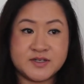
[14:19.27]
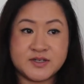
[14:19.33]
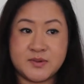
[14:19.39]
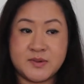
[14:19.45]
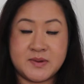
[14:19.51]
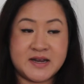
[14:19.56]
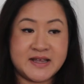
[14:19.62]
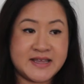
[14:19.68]
So
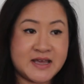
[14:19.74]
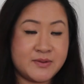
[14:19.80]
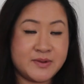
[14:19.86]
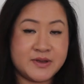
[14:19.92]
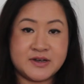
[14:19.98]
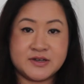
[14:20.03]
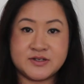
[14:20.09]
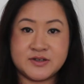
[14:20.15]
we were like, "Yeah,
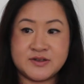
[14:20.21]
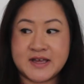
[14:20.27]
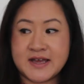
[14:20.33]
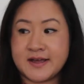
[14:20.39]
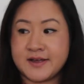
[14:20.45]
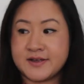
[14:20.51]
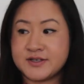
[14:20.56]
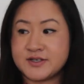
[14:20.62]
we're going to do
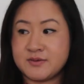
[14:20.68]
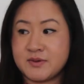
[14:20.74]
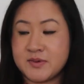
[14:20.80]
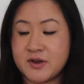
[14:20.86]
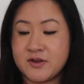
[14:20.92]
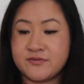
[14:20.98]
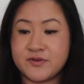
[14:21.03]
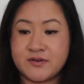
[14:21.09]
that." So we
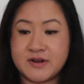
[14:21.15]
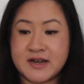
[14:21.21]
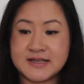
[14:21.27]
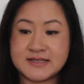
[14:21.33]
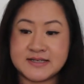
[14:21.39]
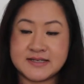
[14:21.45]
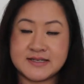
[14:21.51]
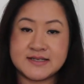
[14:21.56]
both wrote
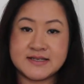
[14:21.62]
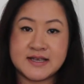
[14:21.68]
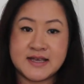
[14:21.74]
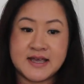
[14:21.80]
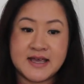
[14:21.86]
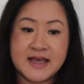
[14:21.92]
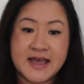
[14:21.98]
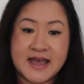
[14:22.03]
letters
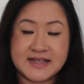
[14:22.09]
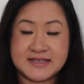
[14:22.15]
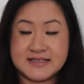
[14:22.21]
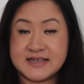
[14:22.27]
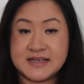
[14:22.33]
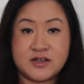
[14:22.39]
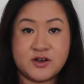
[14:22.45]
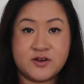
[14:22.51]
and
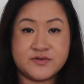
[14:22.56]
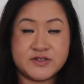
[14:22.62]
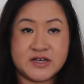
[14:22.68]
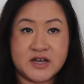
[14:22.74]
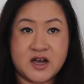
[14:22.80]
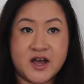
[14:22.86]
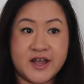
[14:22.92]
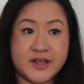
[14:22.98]
sent it off to
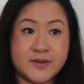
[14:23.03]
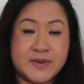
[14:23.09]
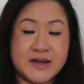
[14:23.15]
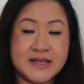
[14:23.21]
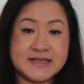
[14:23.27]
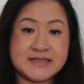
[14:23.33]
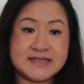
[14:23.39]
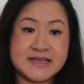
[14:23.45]
the higher
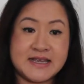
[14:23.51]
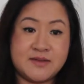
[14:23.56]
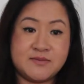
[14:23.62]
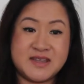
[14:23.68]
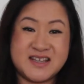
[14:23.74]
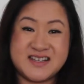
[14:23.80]
complaints team.